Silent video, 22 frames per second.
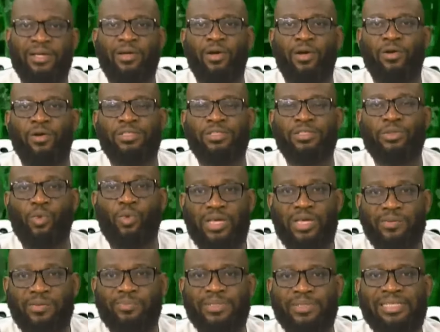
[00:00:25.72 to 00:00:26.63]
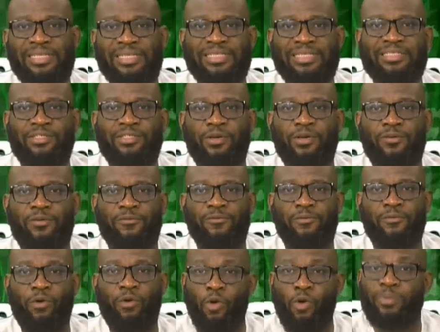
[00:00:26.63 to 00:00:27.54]
on the workability of
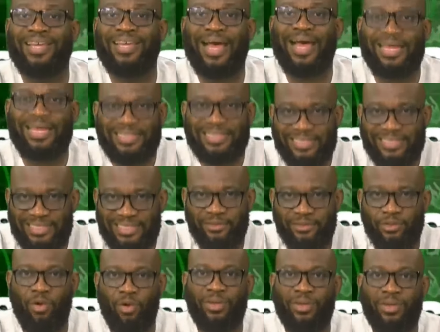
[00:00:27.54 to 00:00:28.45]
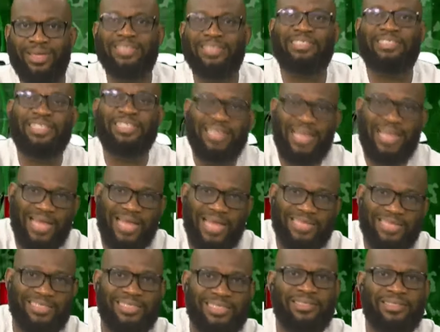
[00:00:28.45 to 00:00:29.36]
home gardening or kitchen
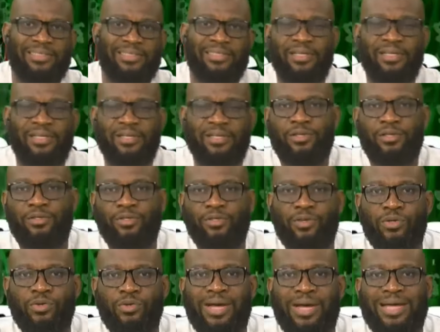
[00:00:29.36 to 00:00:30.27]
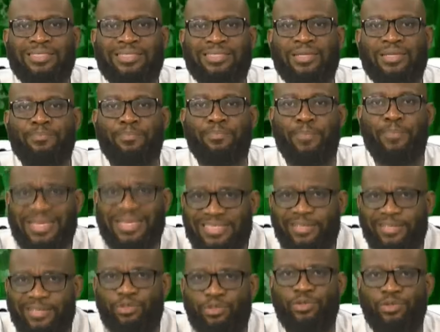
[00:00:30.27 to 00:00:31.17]
gardening, you know, as a
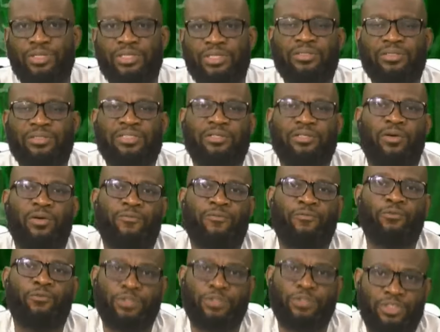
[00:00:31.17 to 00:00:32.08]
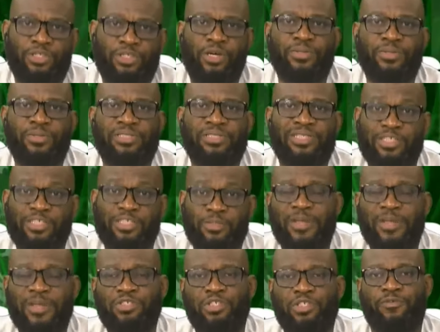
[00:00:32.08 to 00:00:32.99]
basic unit of food security,
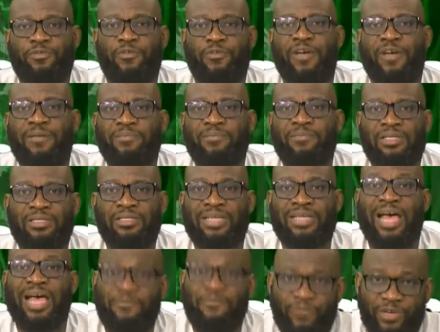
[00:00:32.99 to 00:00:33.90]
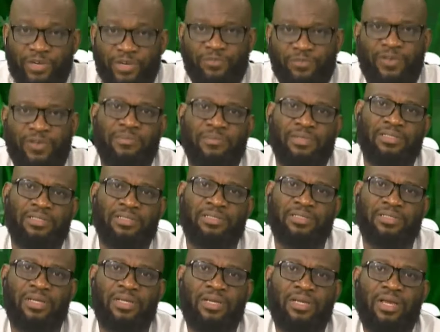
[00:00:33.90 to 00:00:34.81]
especially for families, average
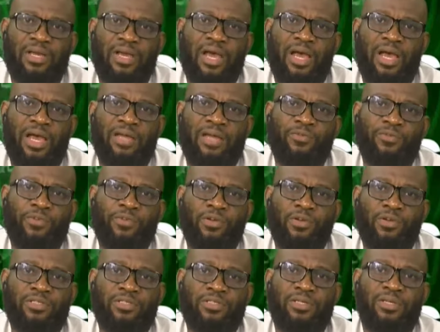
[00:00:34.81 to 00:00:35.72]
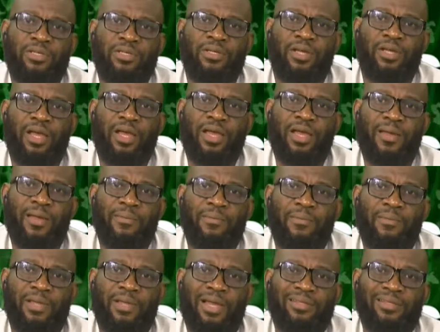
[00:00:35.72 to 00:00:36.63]
families. And of course, uh,
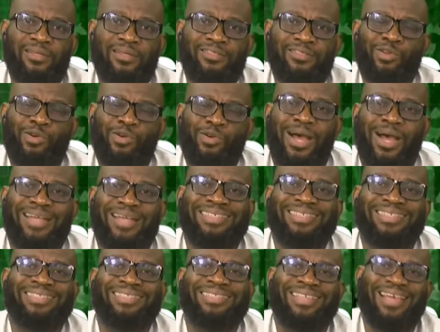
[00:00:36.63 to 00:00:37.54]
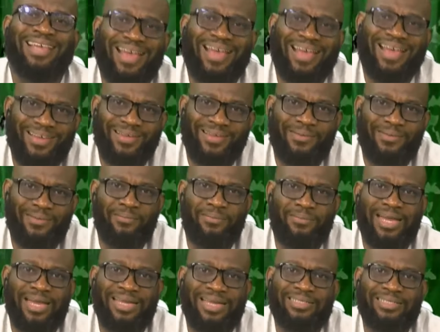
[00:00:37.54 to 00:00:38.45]
you know, at a time
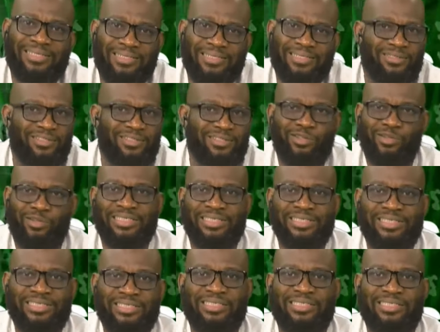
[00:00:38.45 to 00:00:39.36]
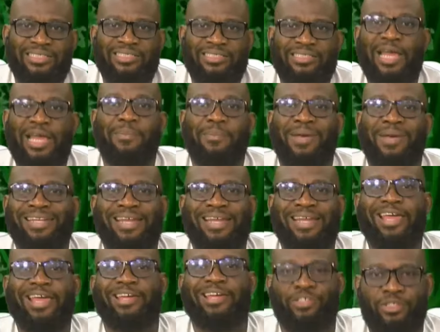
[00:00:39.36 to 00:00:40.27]
like this, you know, in this time and
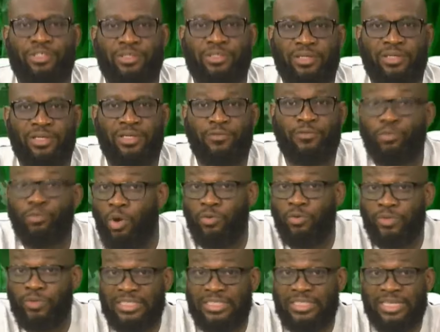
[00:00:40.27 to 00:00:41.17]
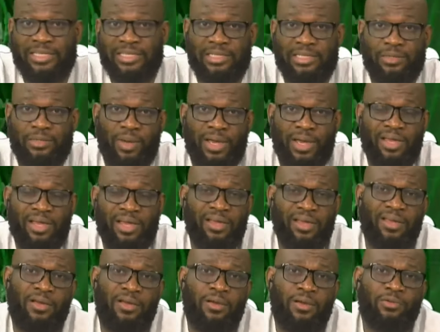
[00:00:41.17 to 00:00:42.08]
age, even more recently, where
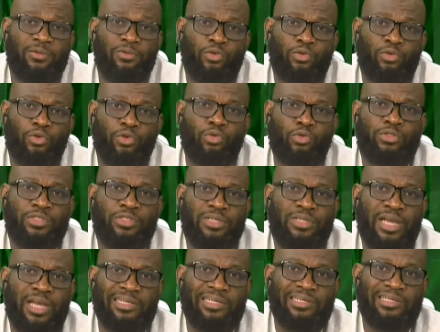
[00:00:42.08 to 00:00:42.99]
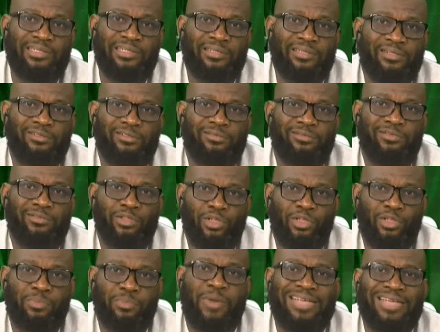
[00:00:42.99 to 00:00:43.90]
goods and you
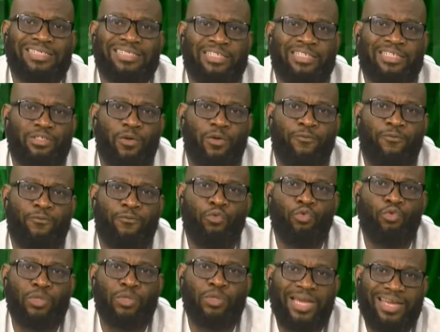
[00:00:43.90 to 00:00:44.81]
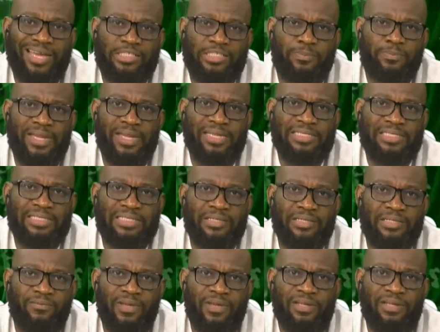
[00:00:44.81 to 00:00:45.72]
know, the prices of food are
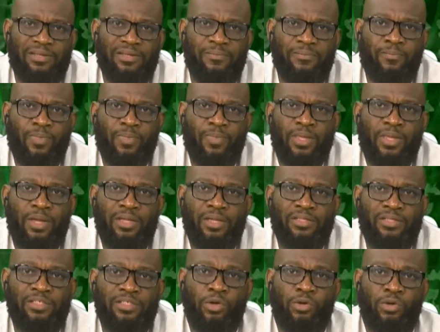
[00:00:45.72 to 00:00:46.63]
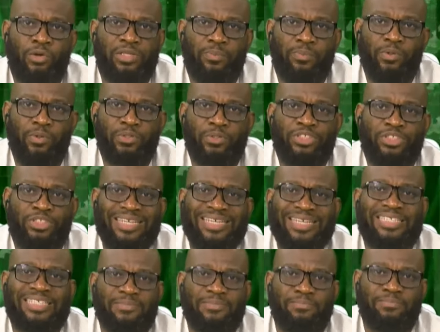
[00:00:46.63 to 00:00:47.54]
expensive and, uh, you know, the
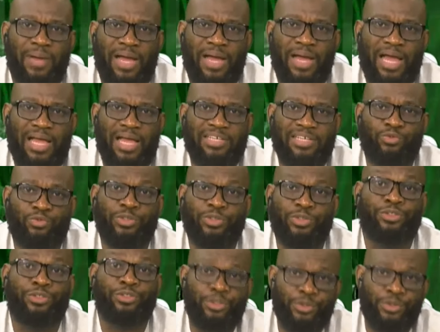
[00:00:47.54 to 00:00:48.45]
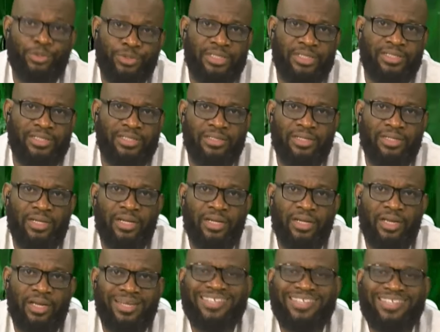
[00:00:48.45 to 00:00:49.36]
purchasing power is reducing.
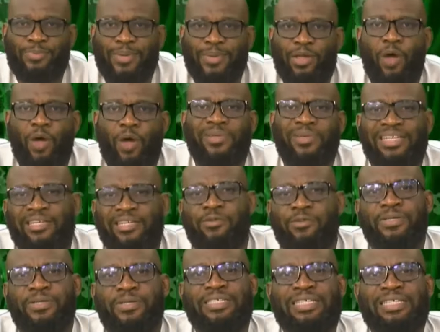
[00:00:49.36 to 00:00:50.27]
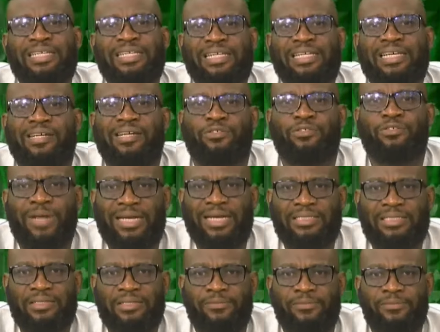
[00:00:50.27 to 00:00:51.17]
It is becoming increasingly
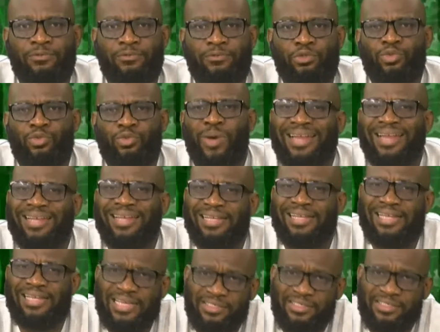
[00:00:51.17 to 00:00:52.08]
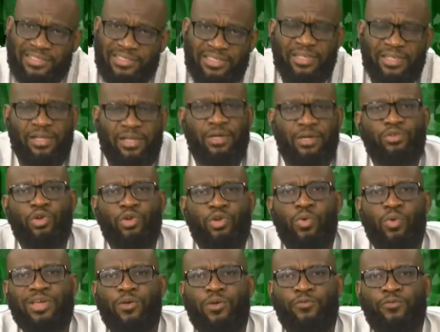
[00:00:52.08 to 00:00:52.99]
attractive to at least know
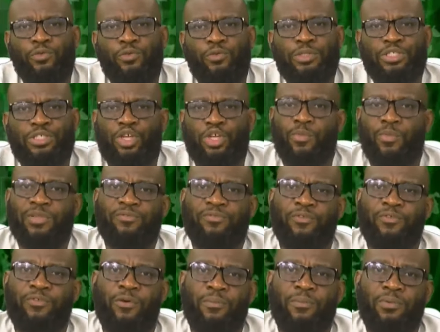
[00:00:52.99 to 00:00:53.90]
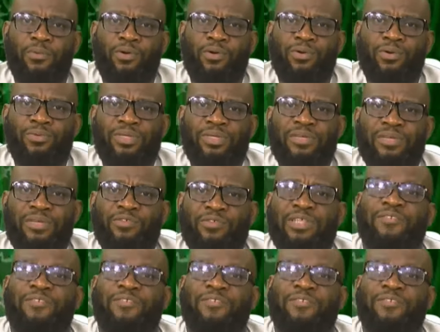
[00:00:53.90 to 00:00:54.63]
where your food is coming from, or even the